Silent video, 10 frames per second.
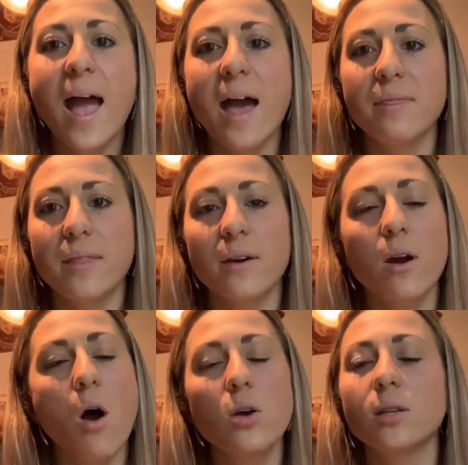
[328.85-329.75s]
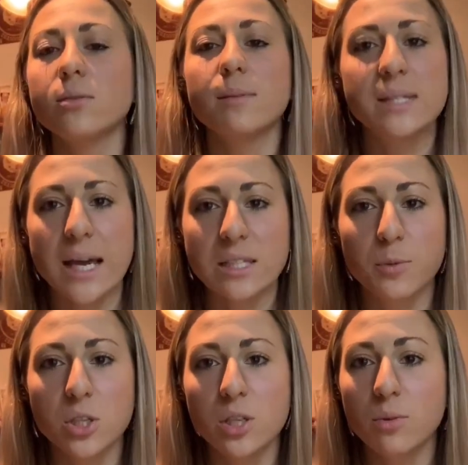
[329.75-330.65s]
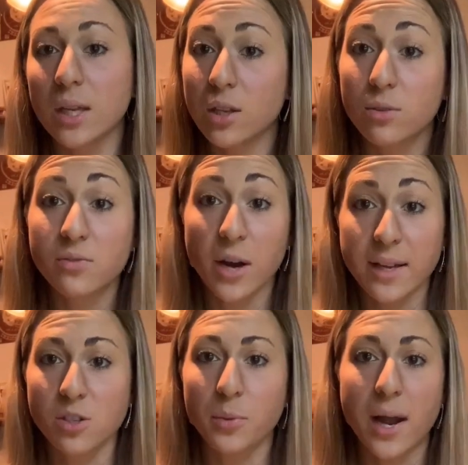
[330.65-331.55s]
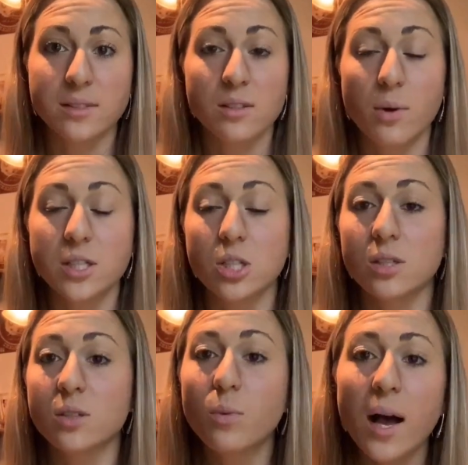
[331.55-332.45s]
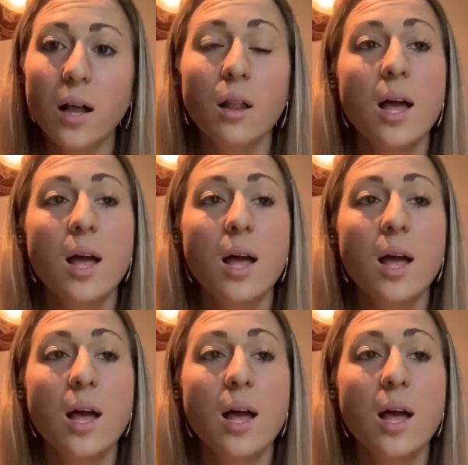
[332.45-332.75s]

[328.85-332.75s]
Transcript: And then there are also some textbooks you can use for extra practice questions as well,